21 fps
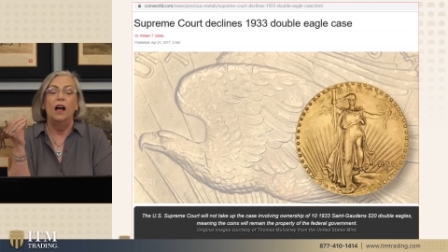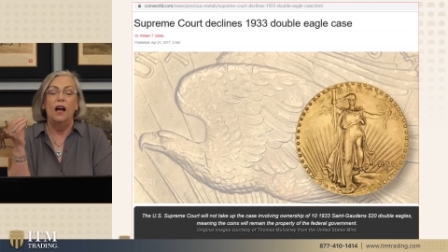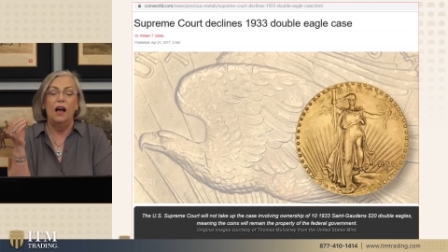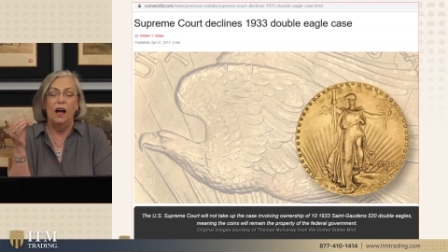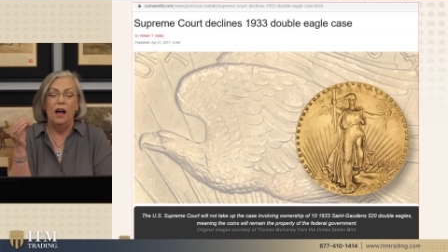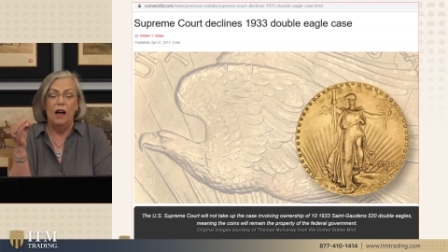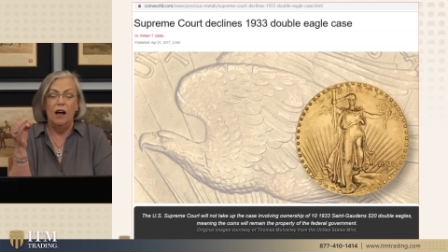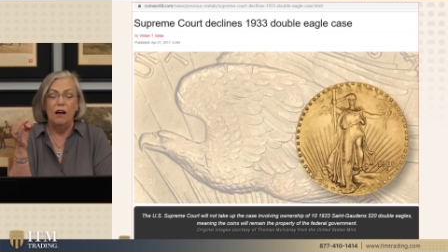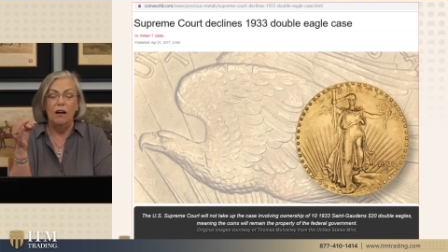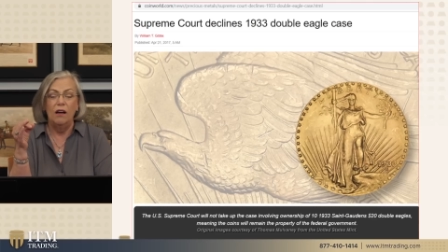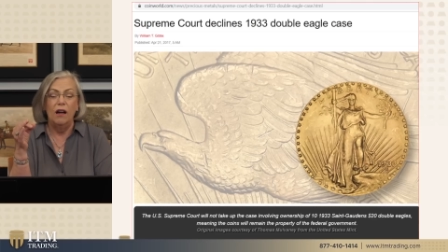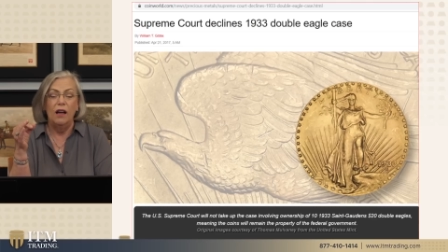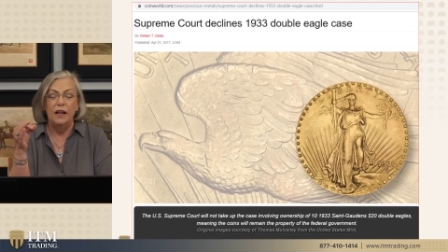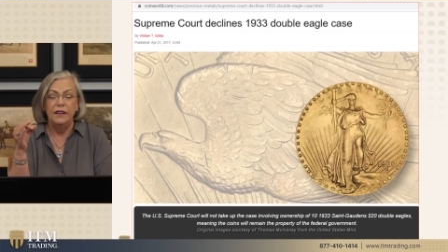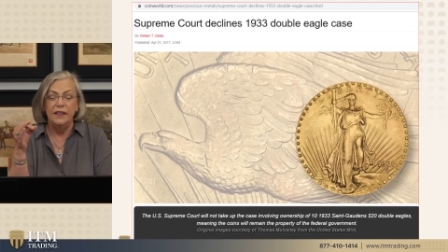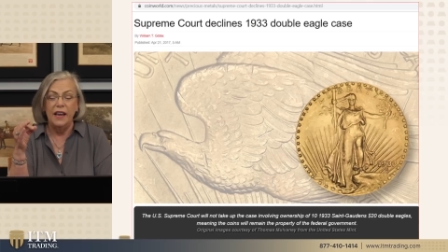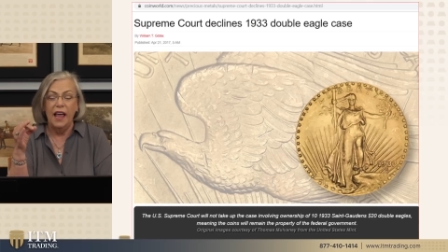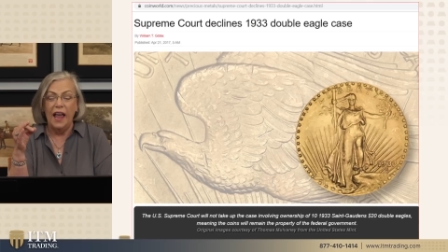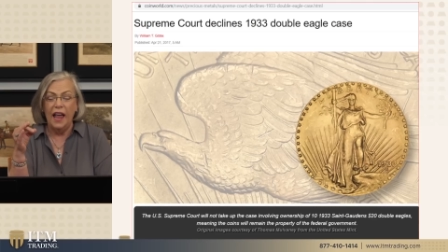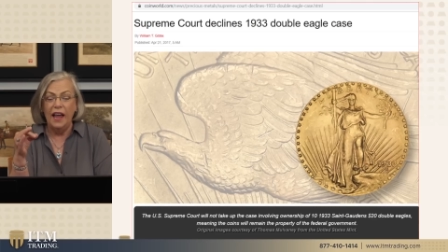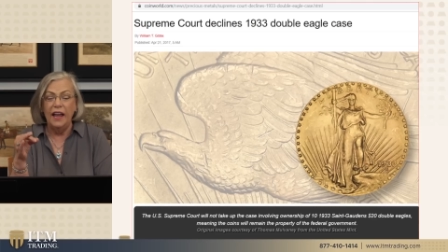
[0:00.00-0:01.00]
uh,
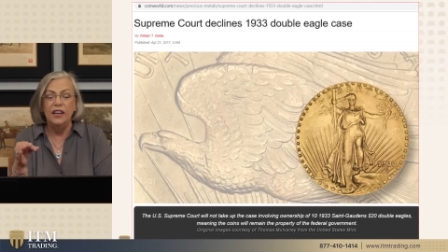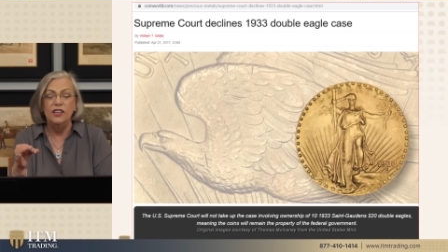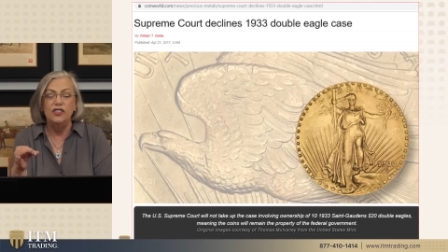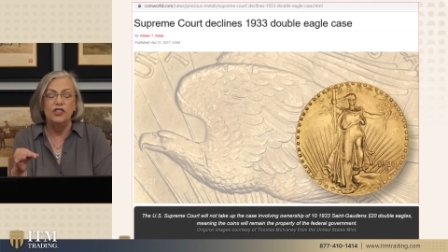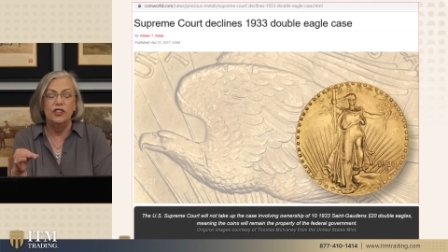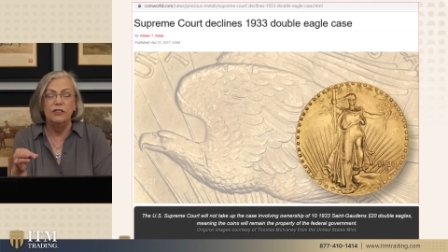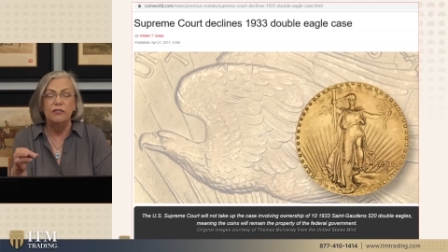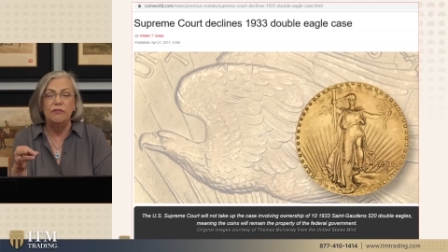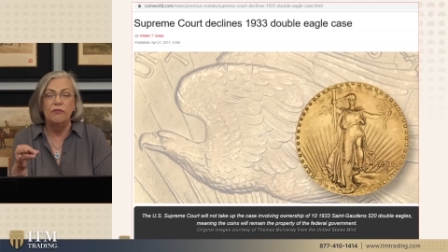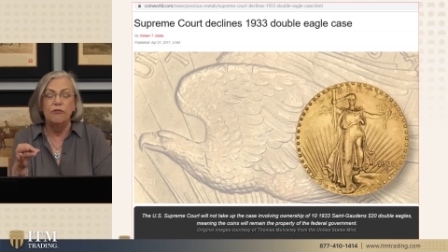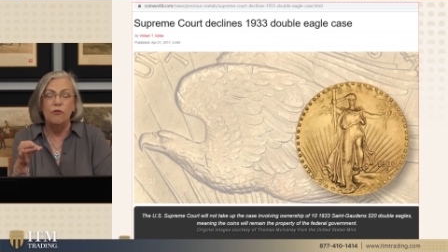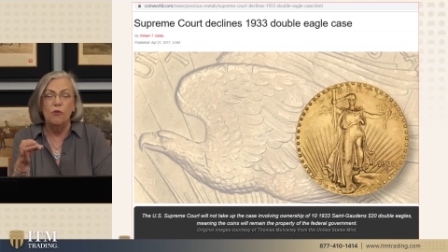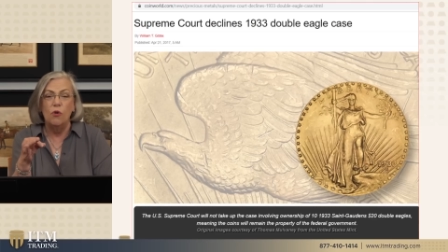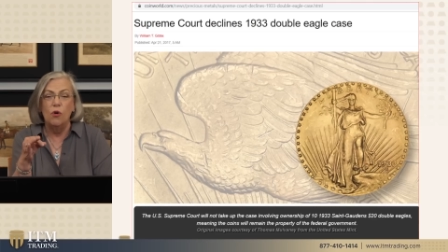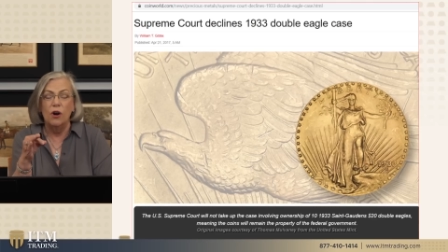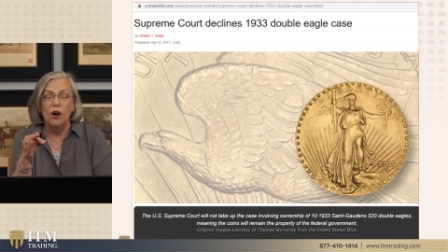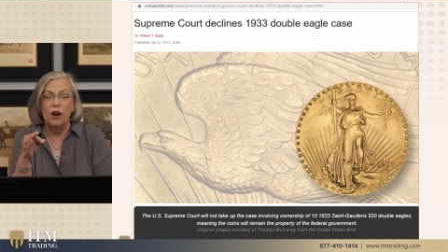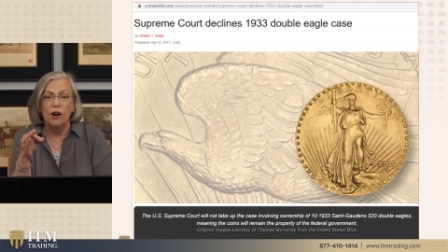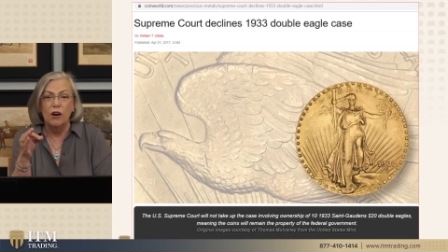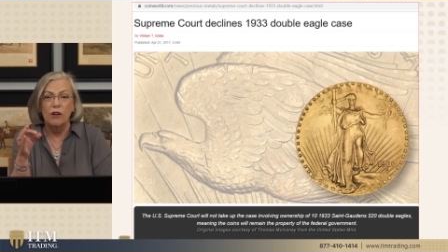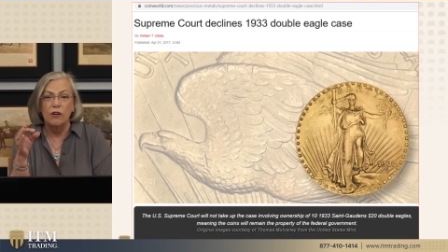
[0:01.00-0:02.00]
an agent
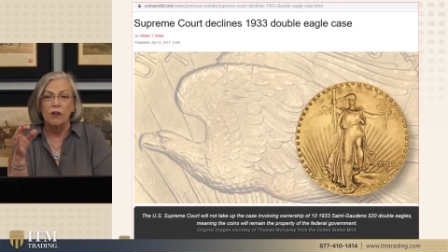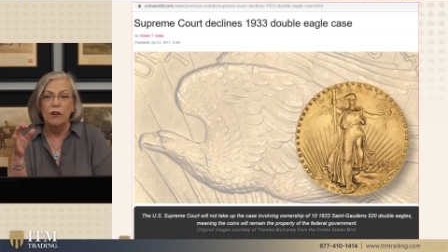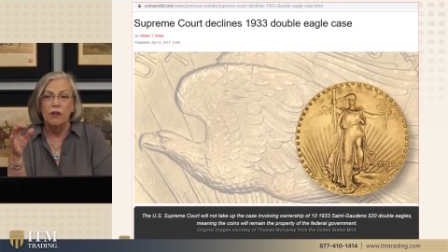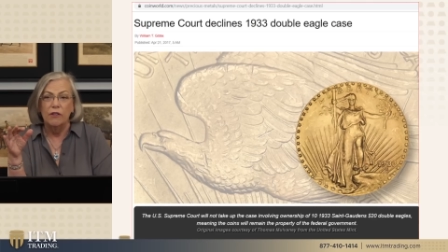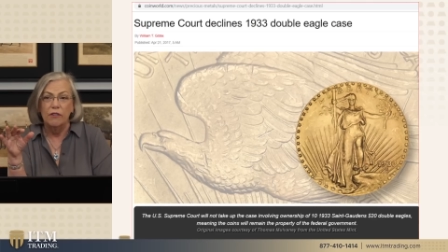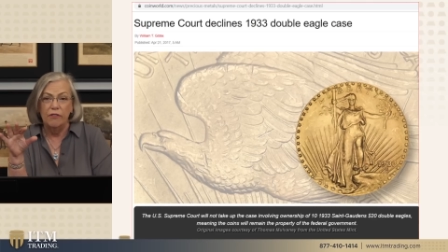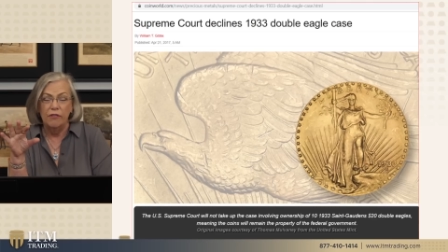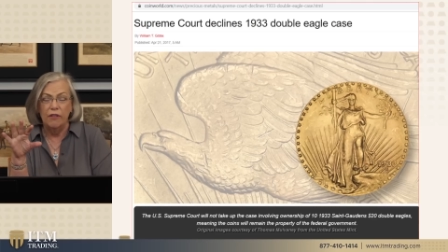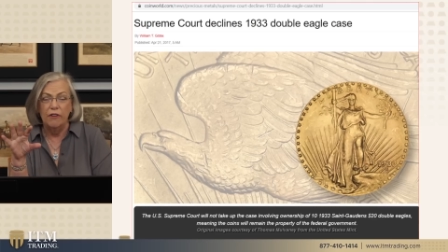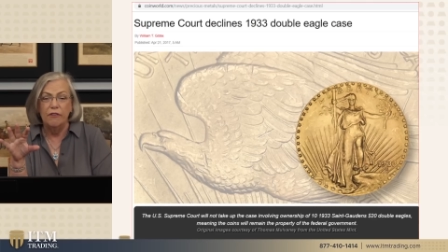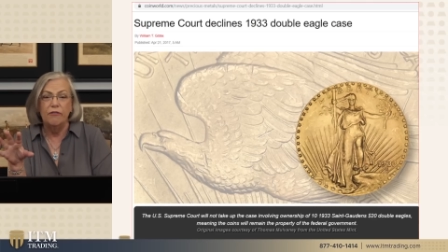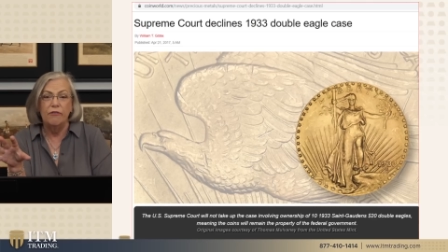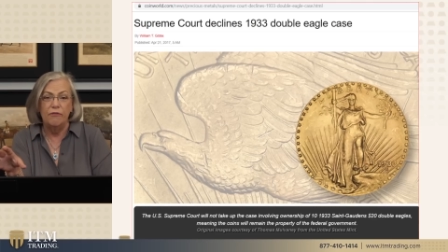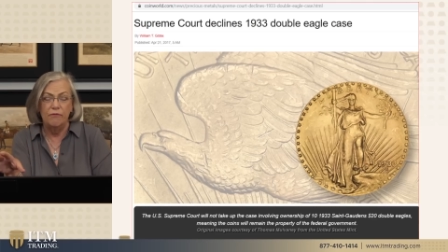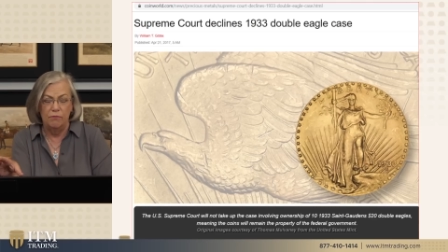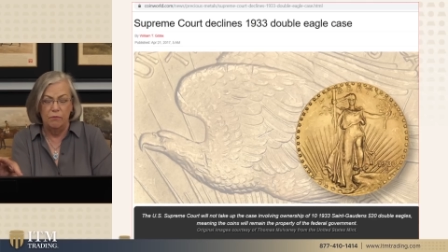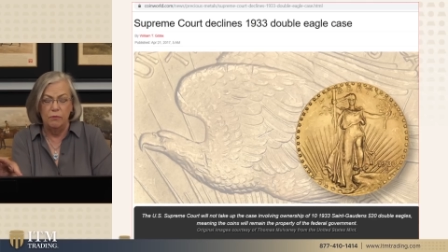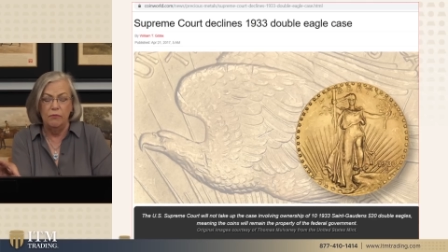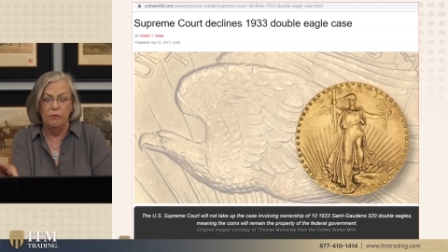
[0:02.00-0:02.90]
for the